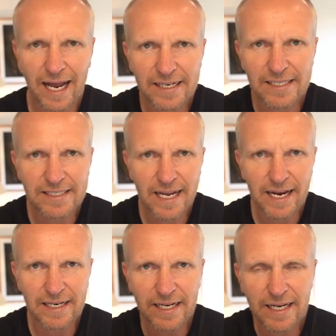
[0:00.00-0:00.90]

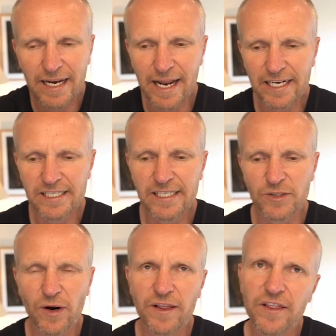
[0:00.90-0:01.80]
understanding, connection
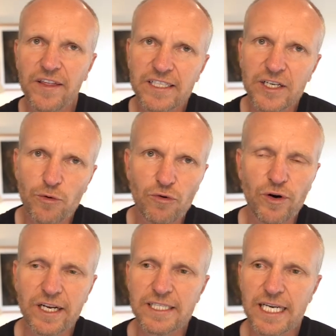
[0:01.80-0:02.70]
is one of the things that we're all
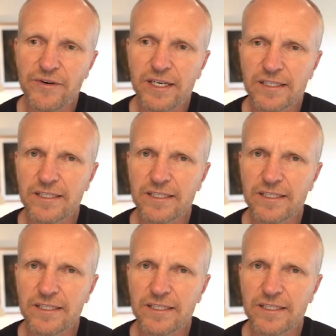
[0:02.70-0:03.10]
considering.